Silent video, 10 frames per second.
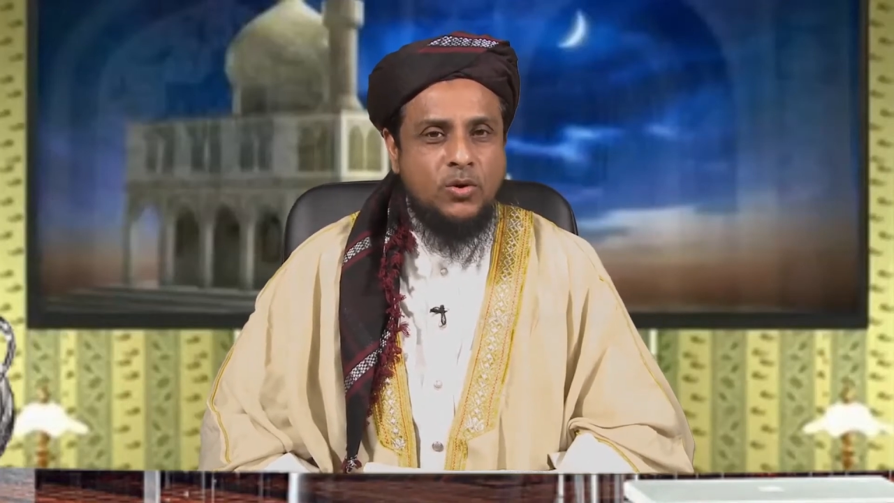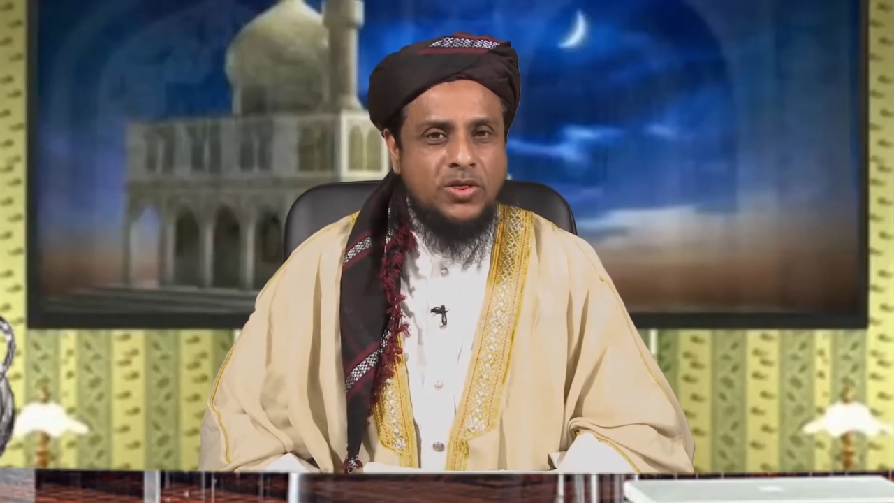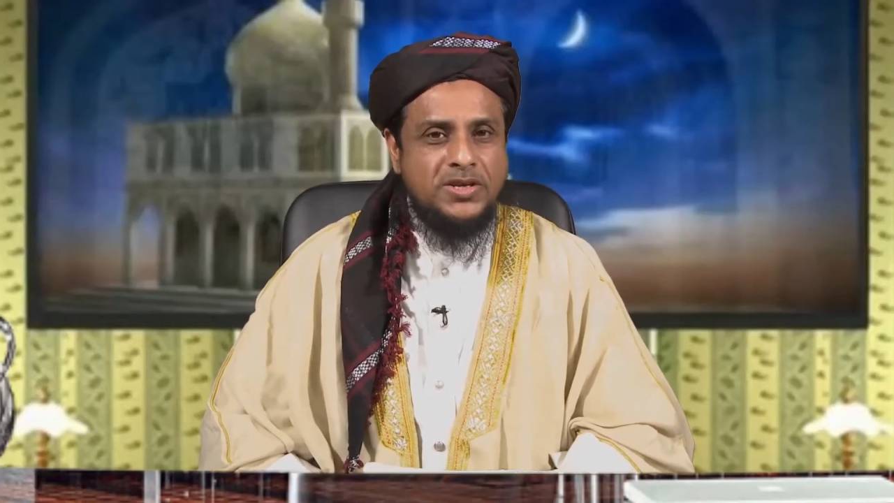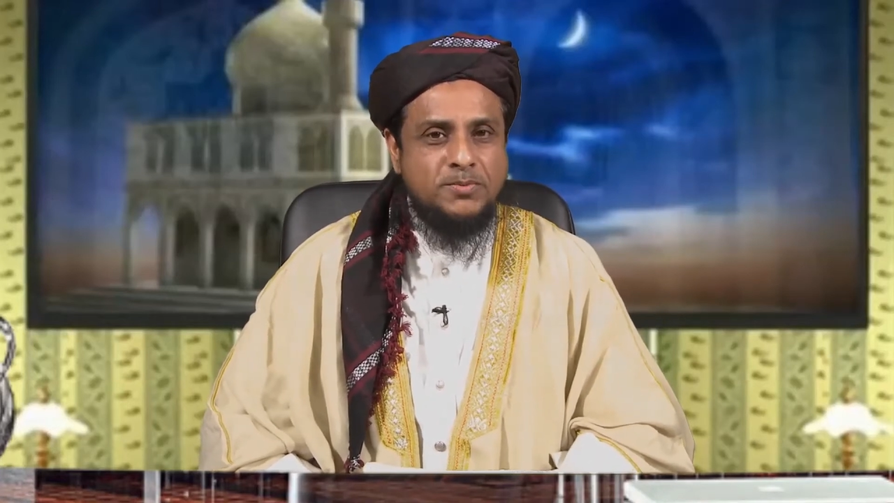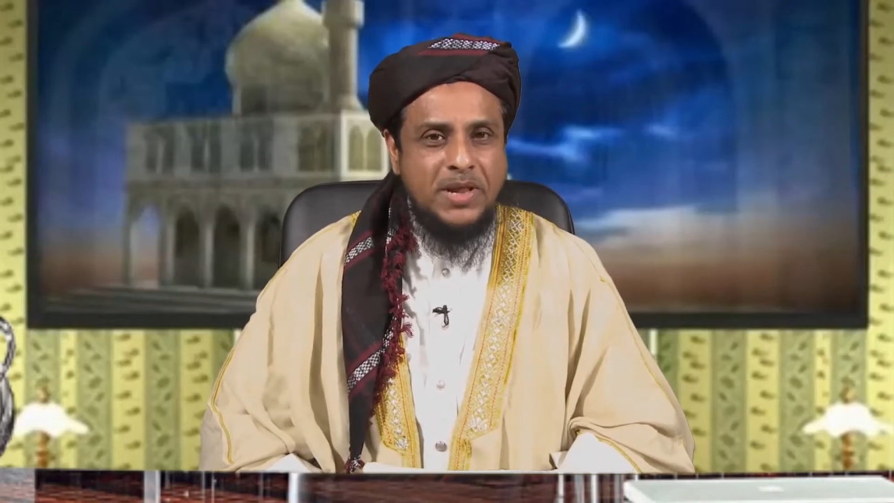on
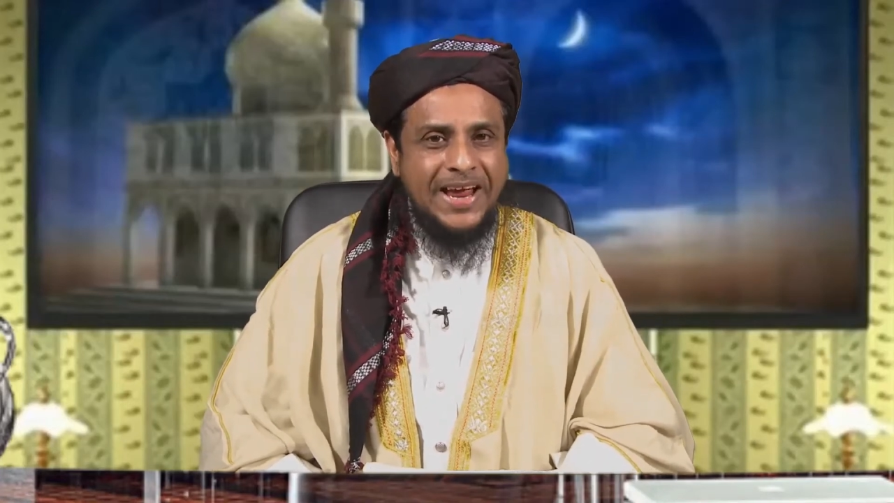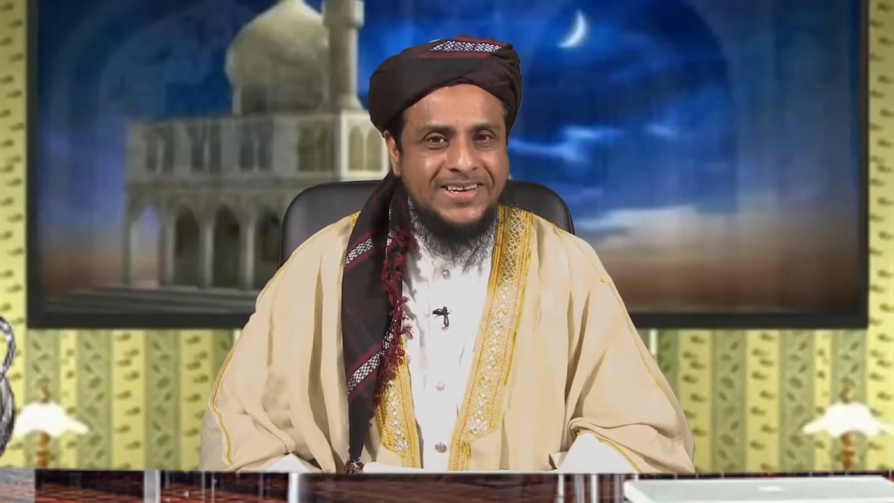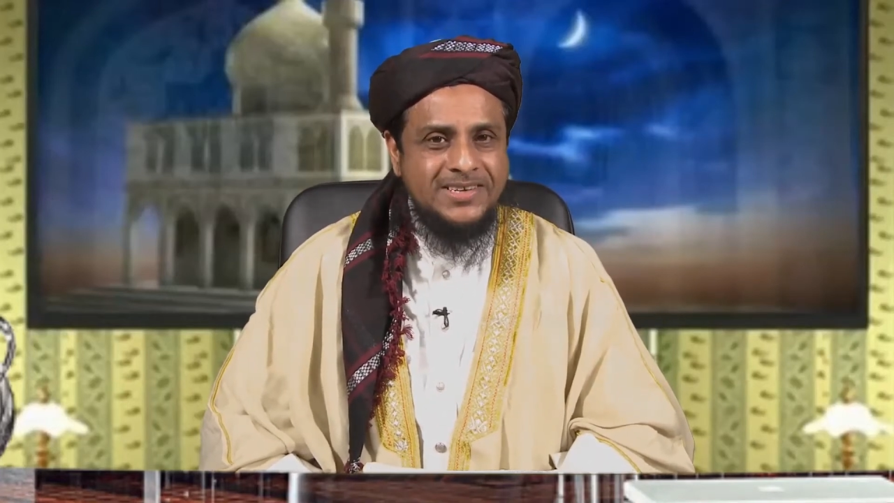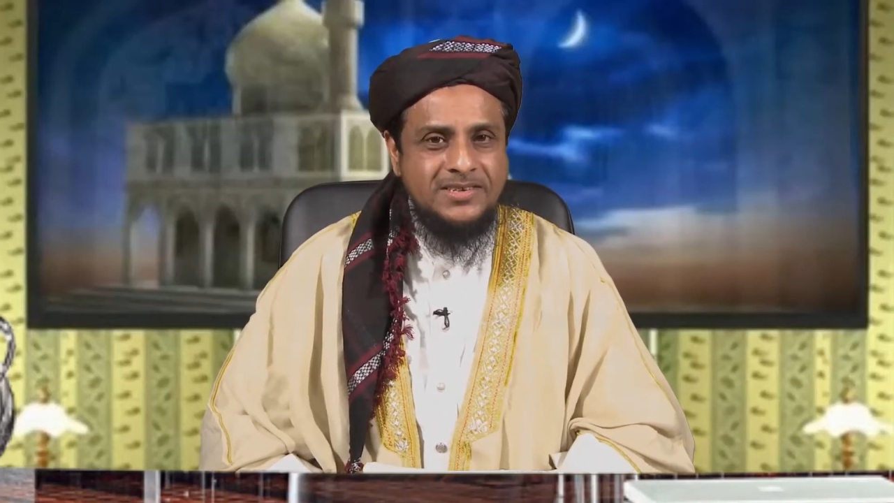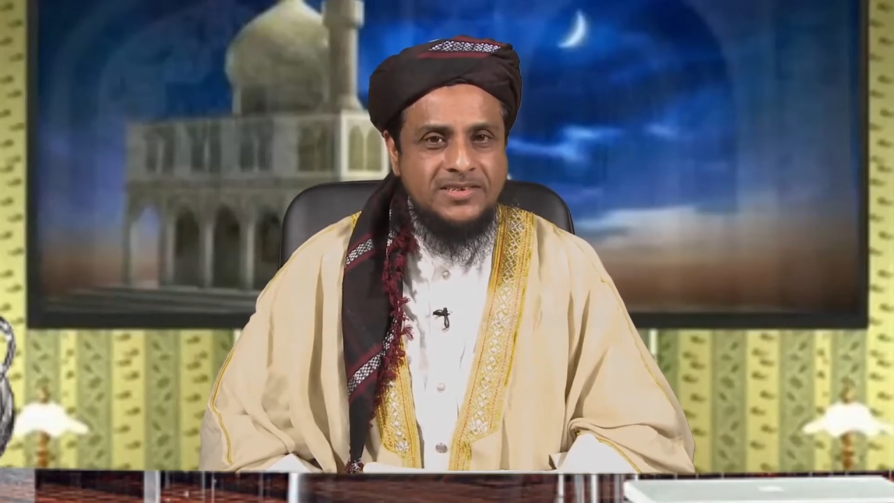this
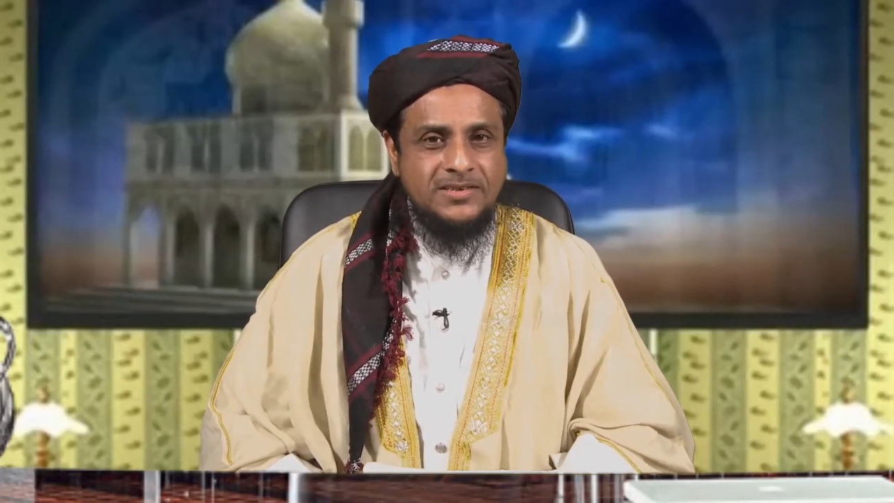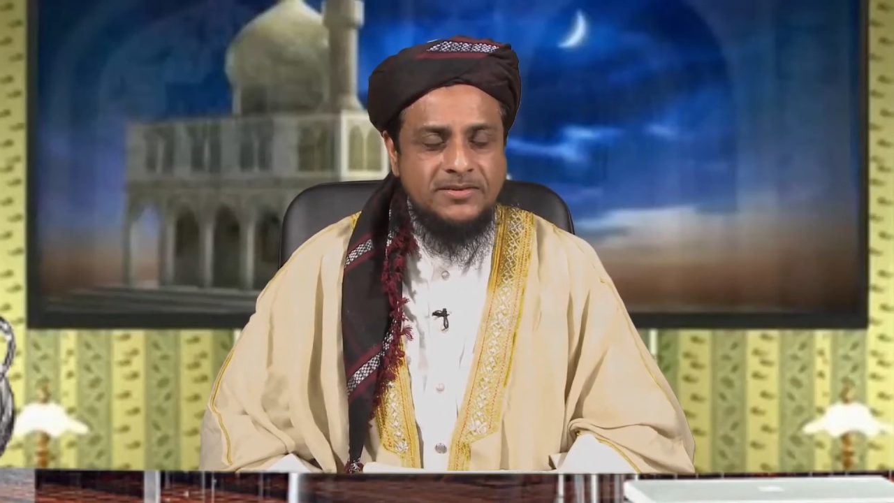planet,